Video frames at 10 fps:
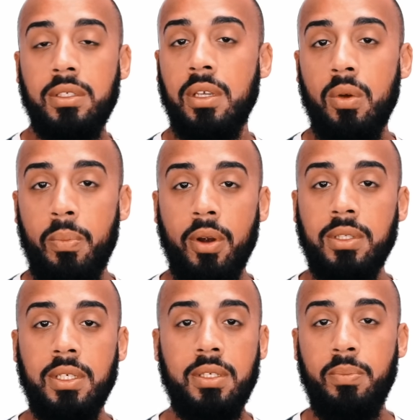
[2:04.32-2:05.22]
single
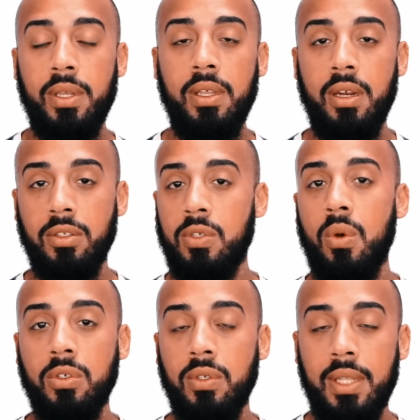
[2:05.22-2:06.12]
participant in a
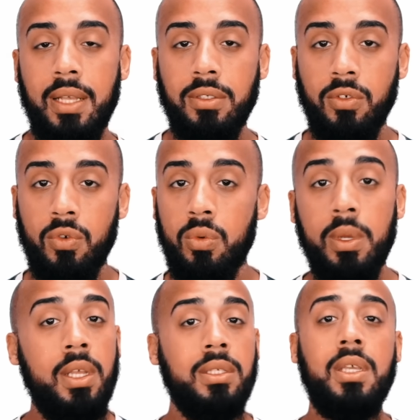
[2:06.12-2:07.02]
200,000
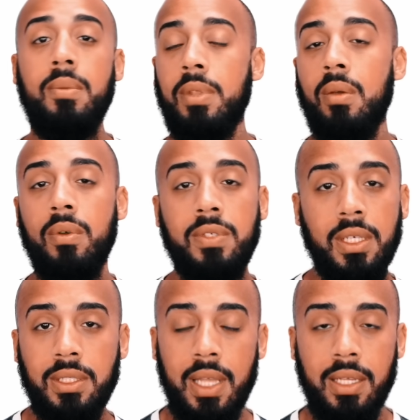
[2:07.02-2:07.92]
group. Same thing with
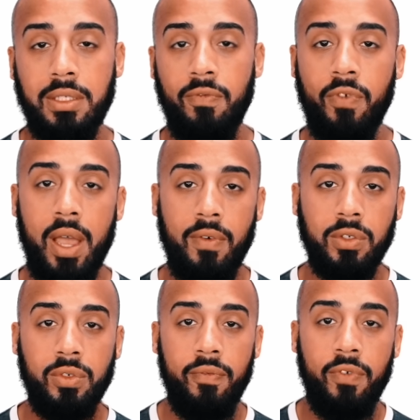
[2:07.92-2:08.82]

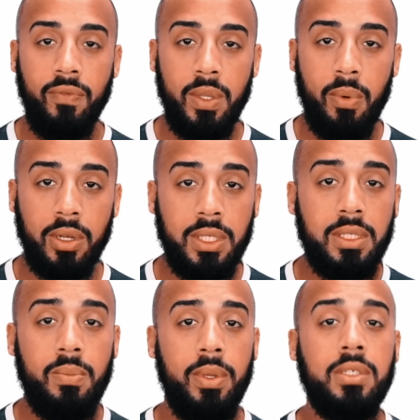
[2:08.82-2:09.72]
6,550
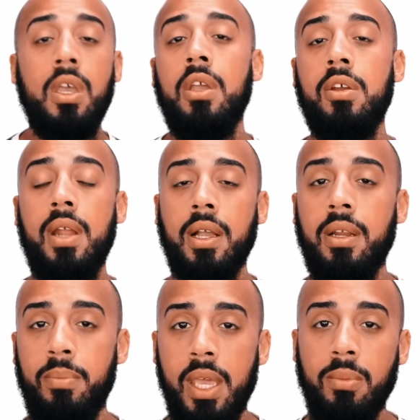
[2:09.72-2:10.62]
participants. You're not
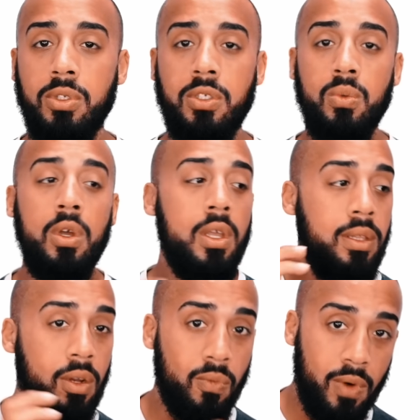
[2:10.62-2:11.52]
gonna be able to
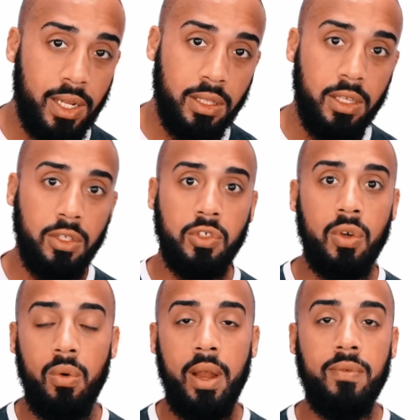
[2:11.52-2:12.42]
directly
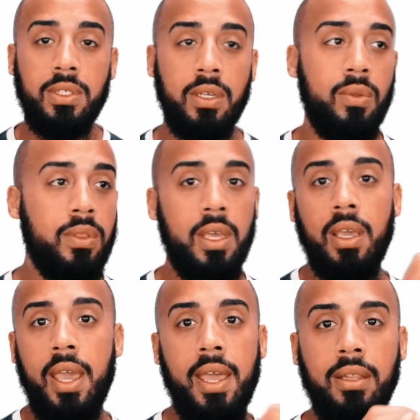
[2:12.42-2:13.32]
control every single
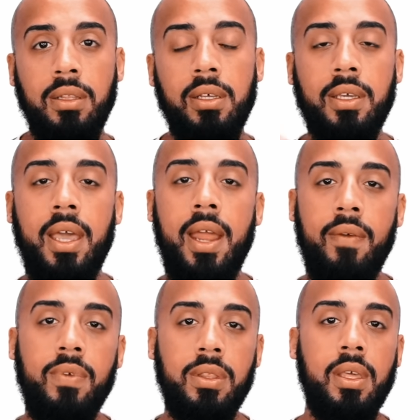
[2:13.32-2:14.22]
thing and look at
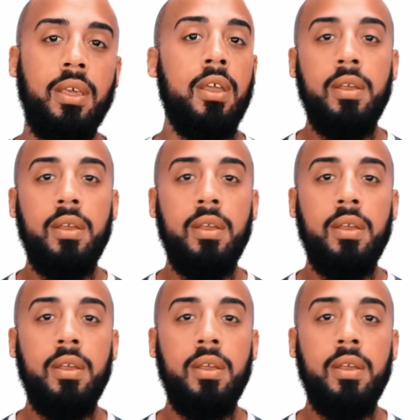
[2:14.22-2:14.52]
everything